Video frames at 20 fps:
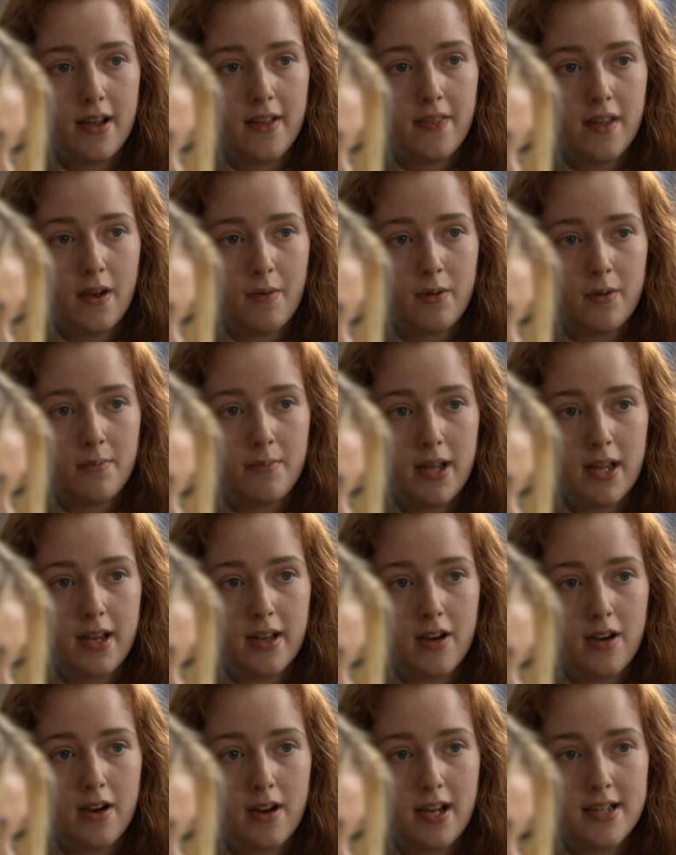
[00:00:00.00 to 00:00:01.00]
and that would
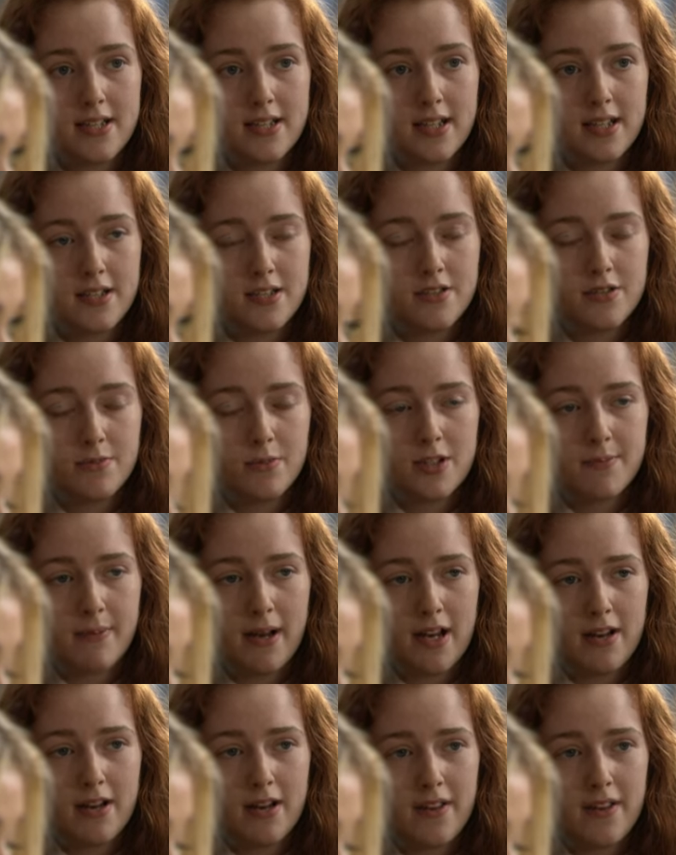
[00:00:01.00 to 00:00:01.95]
make our education so much better,